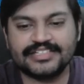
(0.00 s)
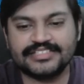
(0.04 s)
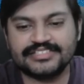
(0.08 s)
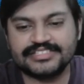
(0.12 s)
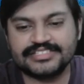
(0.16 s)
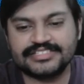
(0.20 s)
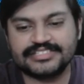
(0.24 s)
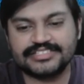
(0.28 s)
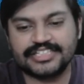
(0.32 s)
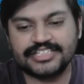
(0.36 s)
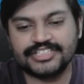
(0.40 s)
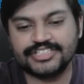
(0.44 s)

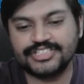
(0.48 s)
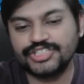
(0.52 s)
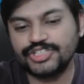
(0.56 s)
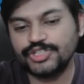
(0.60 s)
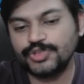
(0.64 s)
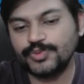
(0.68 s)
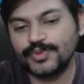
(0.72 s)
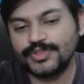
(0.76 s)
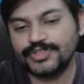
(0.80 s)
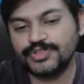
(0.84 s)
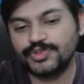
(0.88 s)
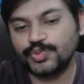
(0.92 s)
just
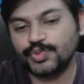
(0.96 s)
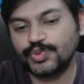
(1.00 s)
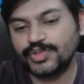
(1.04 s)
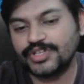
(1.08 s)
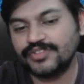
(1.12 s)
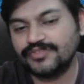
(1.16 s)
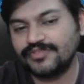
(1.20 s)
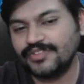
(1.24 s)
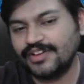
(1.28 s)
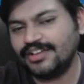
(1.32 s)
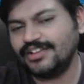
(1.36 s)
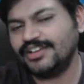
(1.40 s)
continue with rook
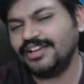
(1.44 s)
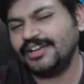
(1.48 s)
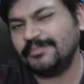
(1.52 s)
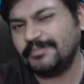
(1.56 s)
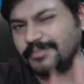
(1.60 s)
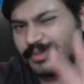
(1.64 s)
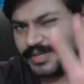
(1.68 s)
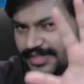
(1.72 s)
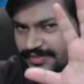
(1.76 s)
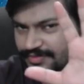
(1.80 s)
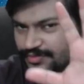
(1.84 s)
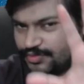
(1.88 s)
e1 and
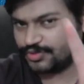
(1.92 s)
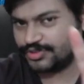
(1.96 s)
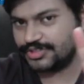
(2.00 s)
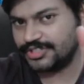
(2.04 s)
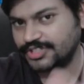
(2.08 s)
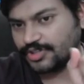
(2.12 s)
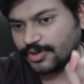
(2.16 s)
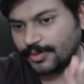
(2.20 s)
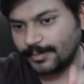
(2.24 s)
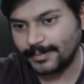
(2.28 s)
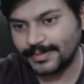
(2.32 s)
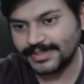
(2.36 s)
play for
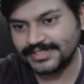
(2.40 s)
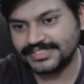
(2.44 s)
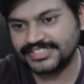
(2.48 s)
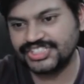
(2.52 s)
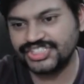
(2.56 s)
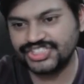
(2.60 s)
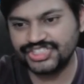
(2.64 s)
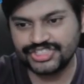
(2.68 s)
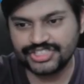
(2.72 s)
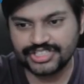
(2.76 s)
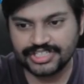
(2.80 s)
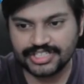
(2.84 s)
the
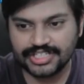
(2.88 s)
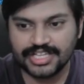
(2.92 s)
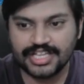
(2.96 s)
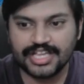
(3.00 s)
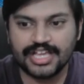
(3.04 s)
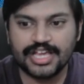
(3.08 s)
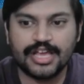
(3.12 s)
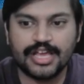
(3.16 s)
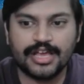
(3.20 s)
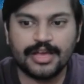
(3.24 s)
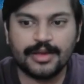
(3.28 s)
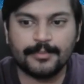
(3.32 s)
compensation.
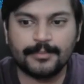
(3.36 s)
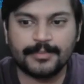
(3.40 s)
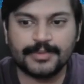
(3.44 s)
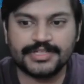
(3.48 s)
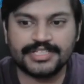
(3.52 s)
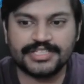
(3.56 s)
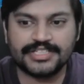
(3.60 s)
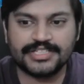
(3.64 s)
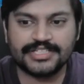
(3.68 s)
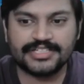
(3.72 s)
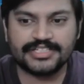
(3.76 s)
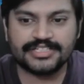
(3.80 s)

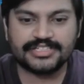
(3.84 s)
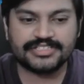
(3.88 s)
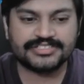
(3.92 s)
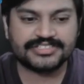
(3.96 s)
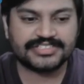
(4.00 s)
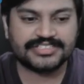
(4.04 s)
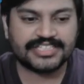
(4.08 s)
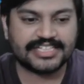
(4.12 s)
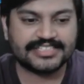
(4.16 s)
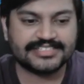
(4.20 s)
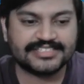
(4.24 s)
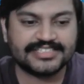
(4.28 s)
But here
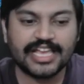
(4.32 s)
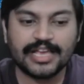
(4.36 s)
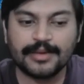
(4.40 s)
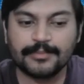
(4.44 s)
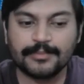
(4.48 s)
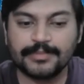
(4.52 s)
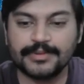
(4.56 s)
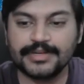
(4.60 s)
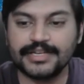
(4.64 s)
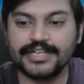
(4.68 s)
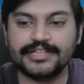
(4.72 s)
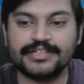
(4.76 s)

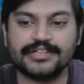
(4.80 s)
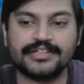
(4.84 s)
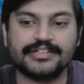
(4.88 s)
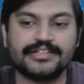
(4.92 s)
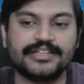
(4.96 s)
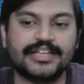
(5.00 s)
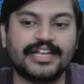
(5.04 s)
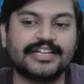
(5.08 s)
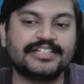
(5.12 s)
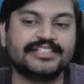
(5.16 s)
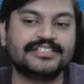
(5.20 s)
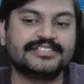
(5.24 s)
Zanzaya played
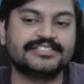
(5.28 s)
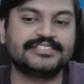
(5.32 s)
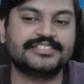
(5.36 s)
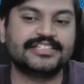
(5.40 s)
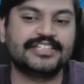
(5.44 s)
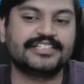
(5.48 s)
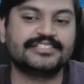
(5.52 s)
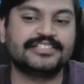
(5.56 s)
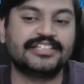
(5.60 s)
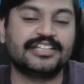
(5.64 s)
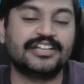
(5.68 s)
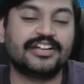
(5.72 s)
knight
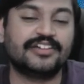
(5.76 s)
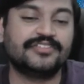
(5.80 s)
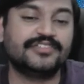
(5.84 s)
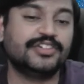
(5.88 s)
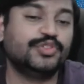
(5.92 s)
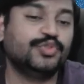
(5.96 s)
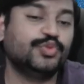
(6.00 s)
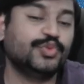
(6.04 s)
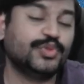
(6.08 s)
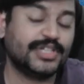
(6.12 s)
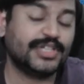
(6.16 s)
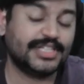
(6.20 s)
e6, and
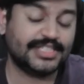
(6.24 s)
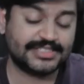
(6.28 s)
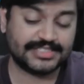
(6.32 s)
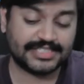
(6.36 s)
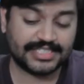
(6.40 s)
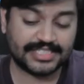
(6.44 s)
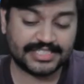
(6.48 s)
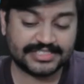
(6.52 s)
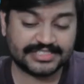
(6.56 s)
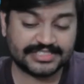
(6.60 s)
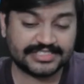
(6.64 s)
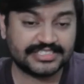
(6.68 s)
after rook
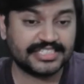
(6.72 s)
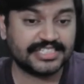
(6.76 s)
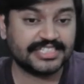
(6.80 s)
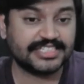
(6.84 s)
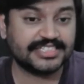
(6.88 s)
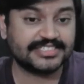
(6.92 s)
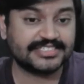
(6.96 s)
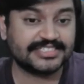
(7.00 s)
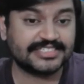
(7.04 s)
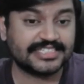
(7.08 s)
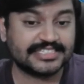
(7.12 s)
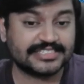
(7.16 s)
e6,
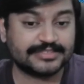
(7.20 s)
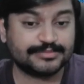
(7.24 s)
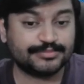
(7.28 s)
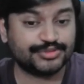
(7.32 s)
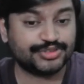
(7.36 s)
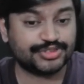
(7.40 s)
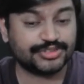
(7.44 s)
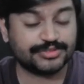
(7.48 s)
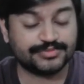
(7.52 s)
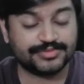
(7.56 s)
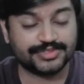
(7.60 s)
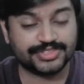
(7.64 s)
d6,
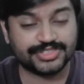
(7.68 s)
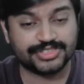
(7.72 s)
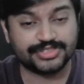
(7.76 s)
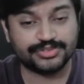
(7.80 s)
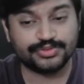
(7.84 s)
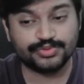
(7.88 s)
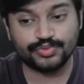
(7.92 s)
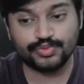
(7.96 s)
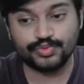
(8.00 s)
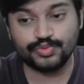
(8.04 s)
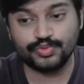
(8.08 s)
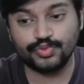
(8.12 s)
bishop
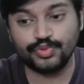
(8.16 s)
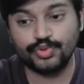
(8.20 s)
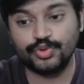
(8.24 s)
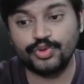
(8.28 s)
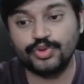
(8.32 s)
g2,